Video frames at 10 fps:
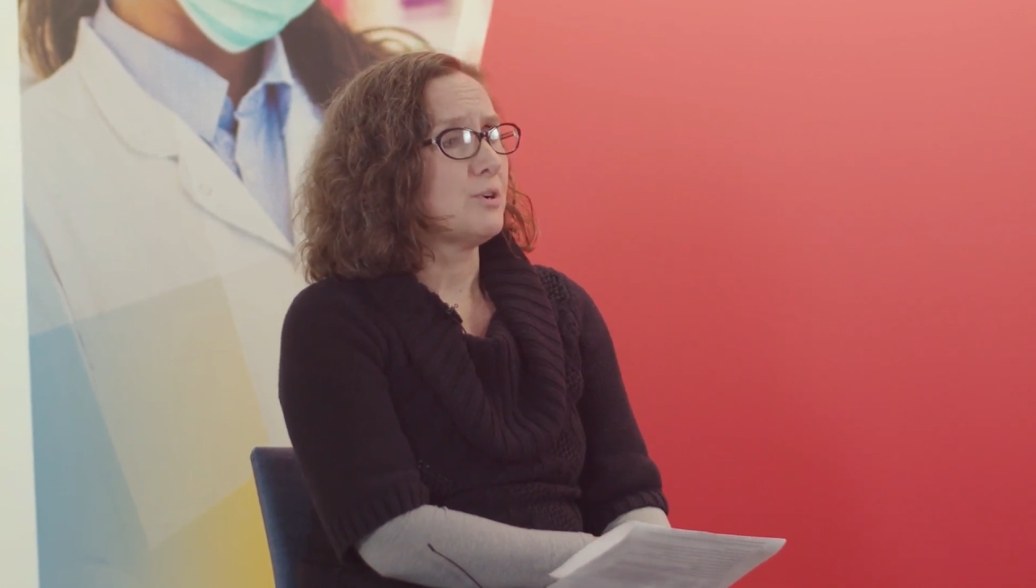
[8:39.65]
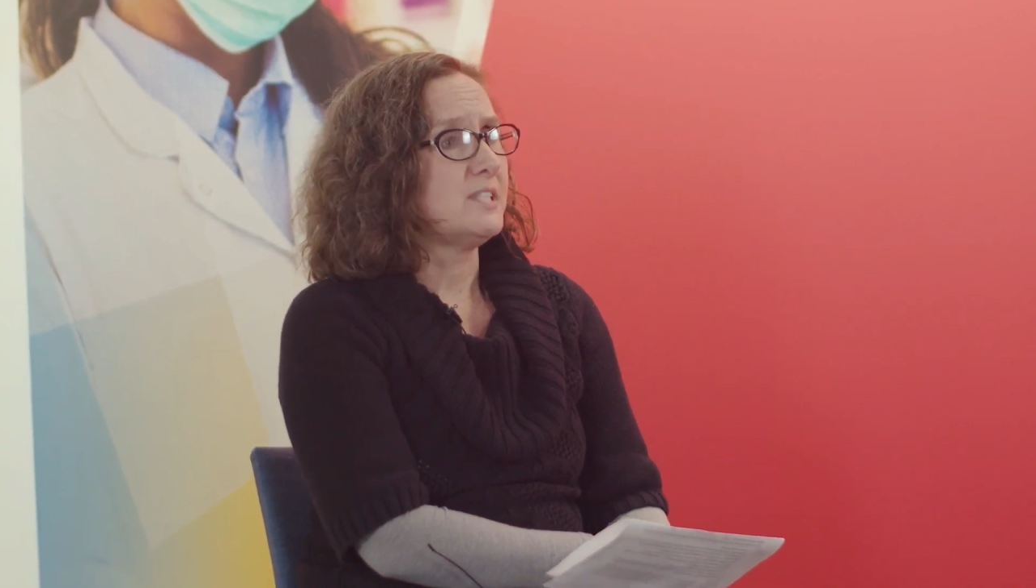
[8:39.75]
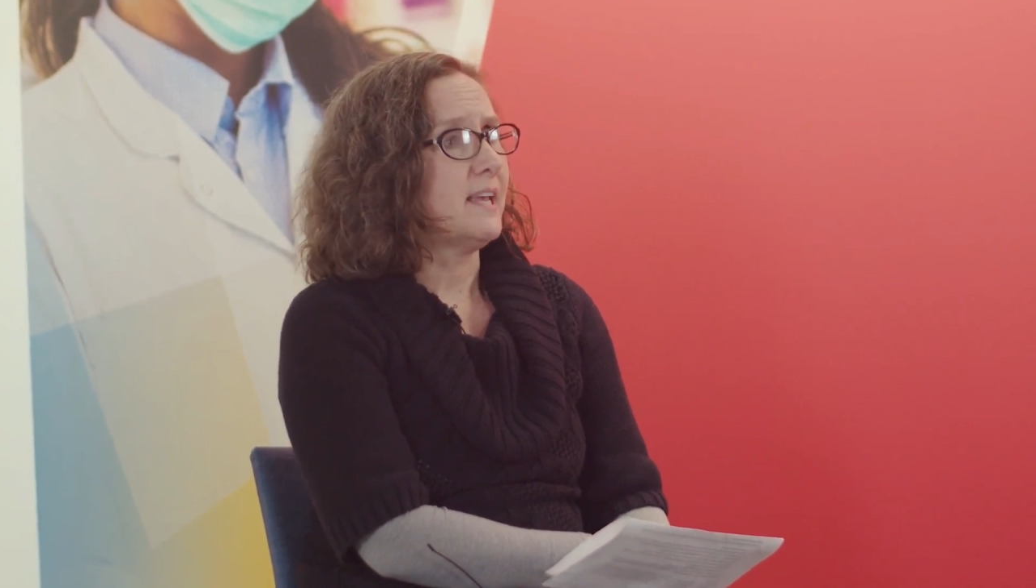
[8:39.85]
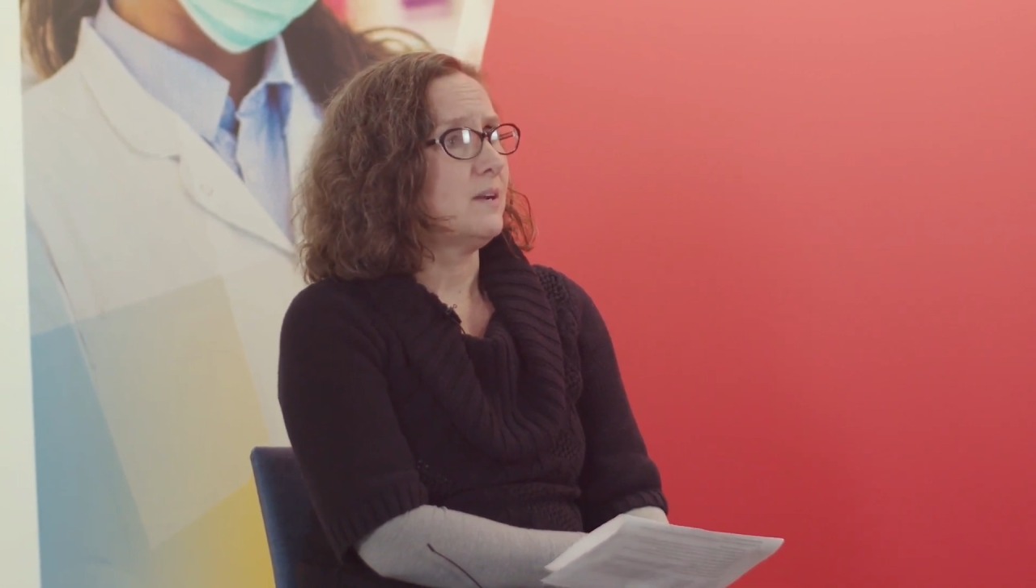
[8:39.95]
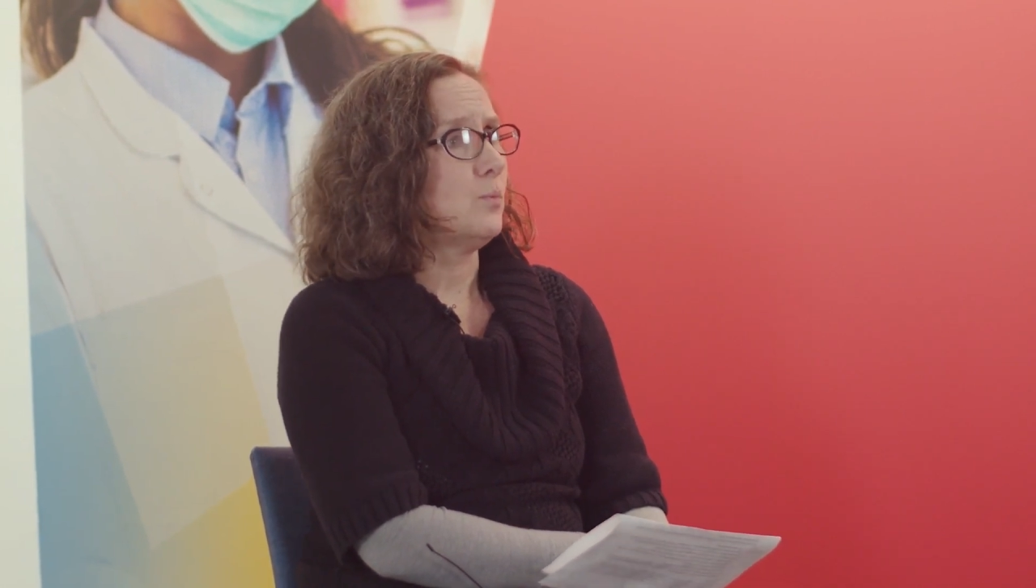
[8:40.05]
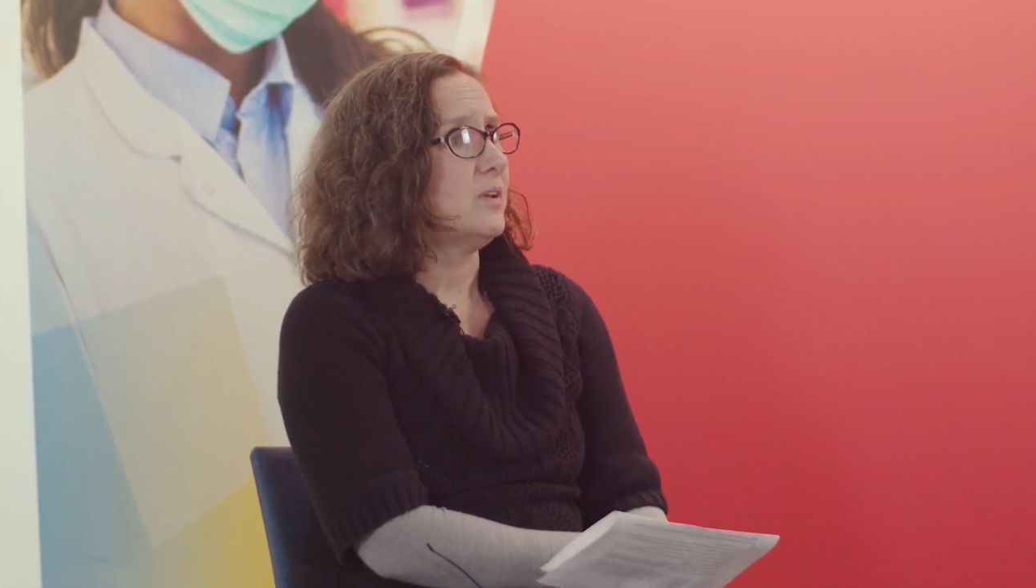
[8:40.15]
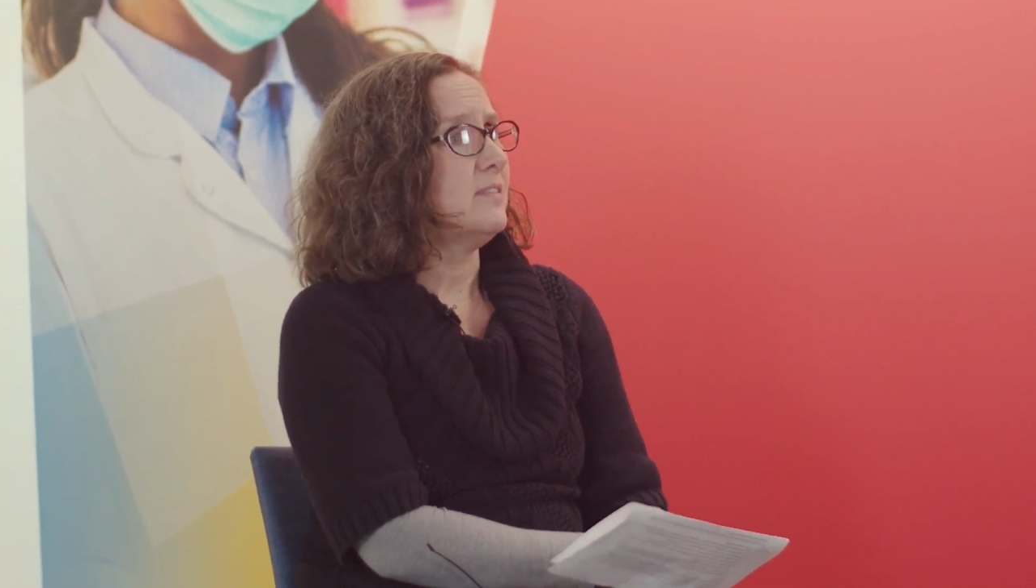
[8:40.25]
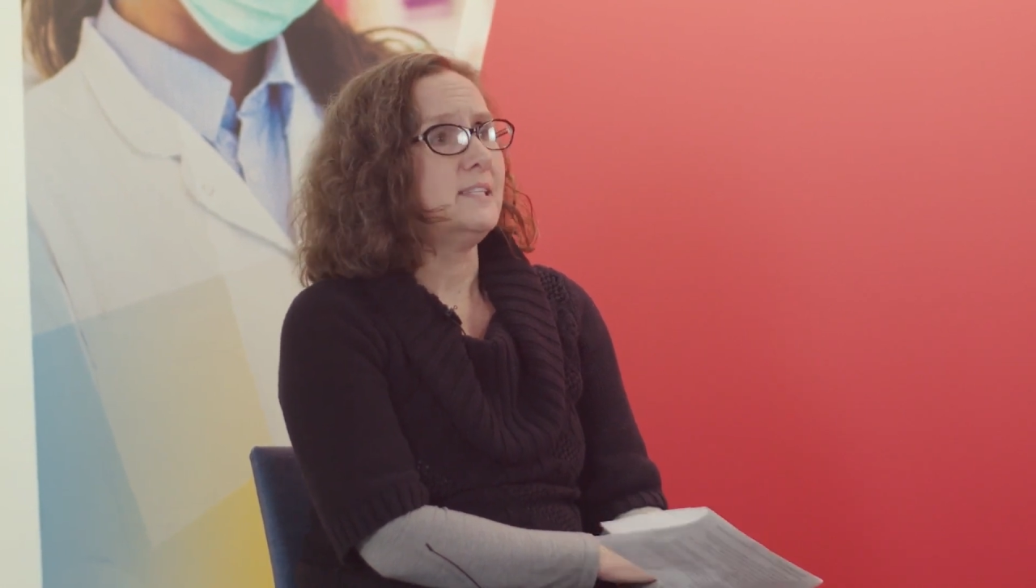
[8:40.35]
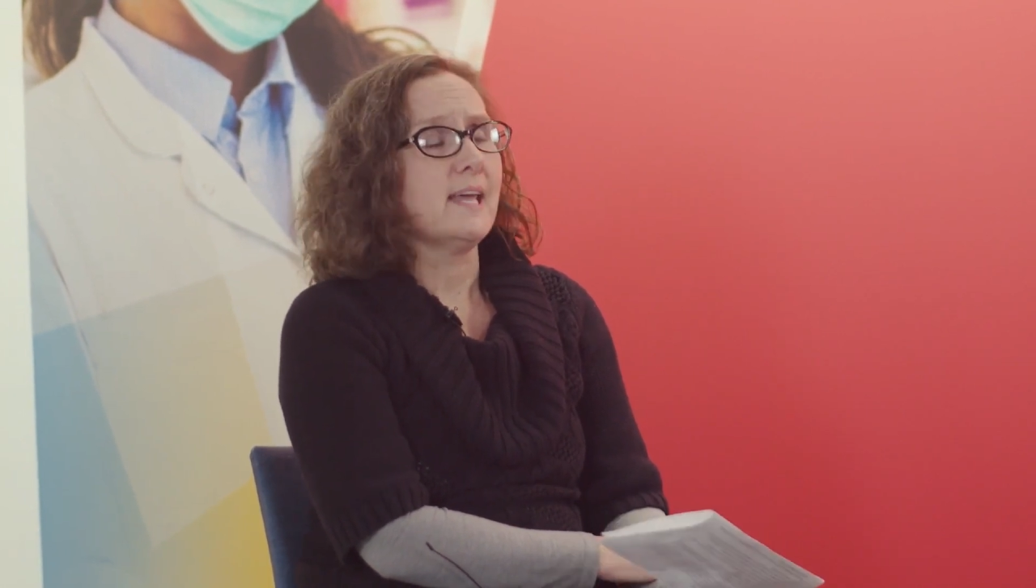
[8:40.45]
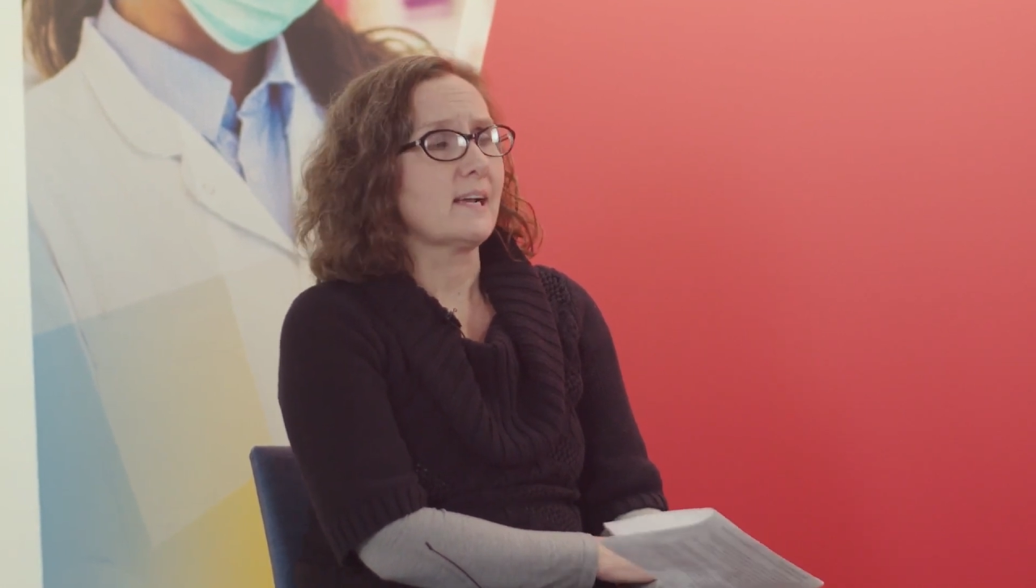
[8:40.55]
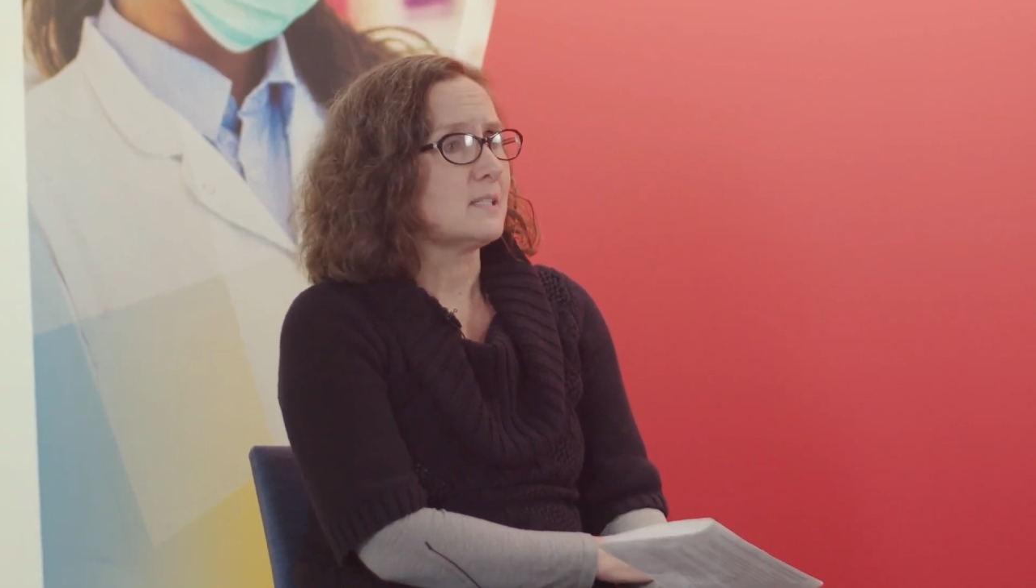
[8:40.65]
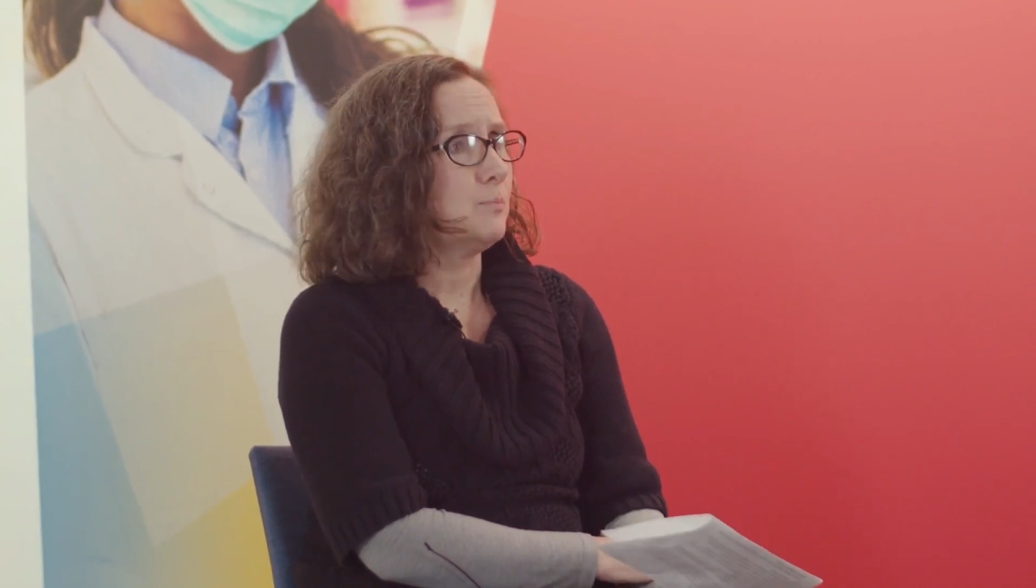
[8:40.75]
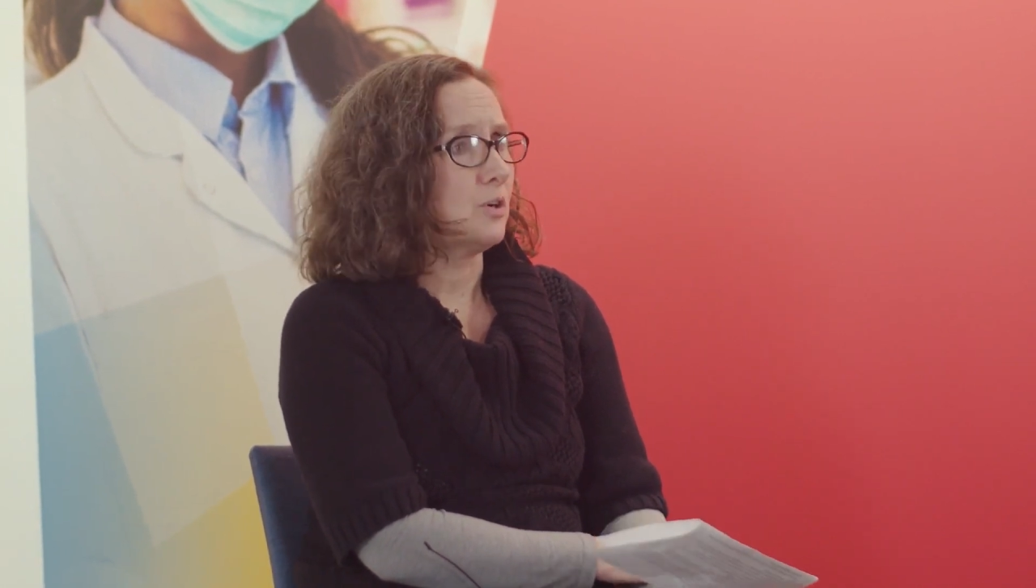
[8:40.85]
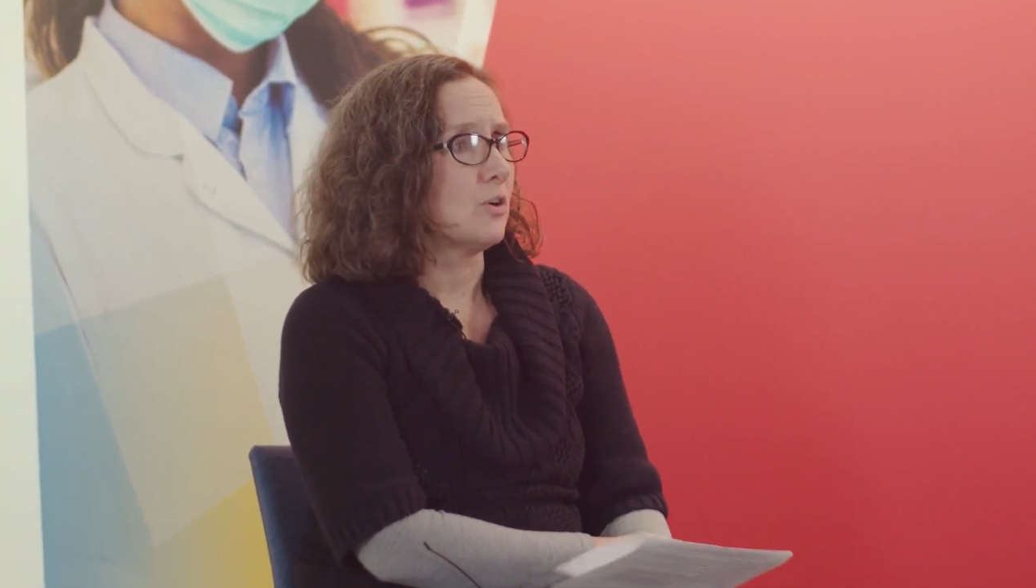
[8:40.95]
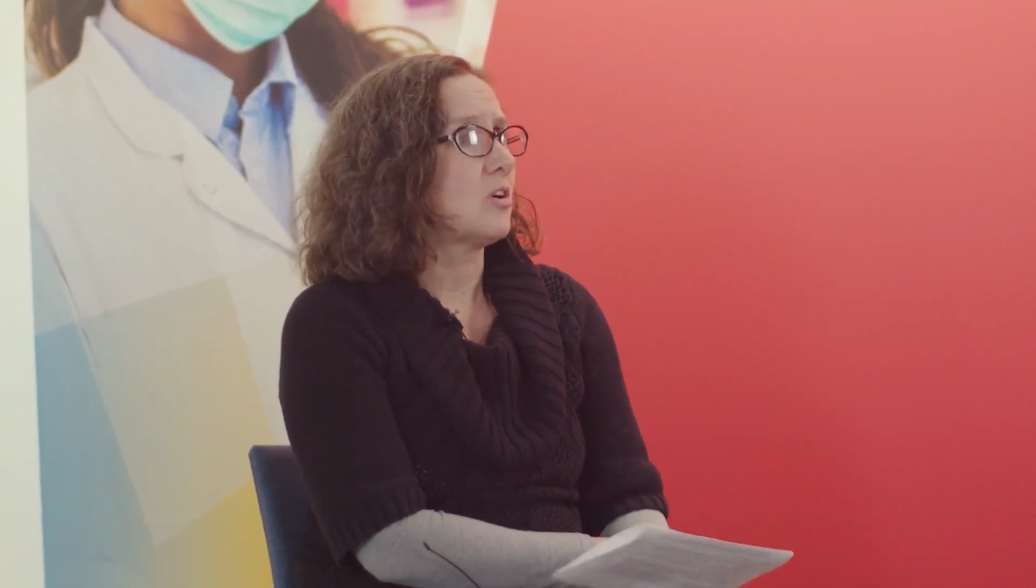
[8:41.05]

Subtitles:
present with the textbook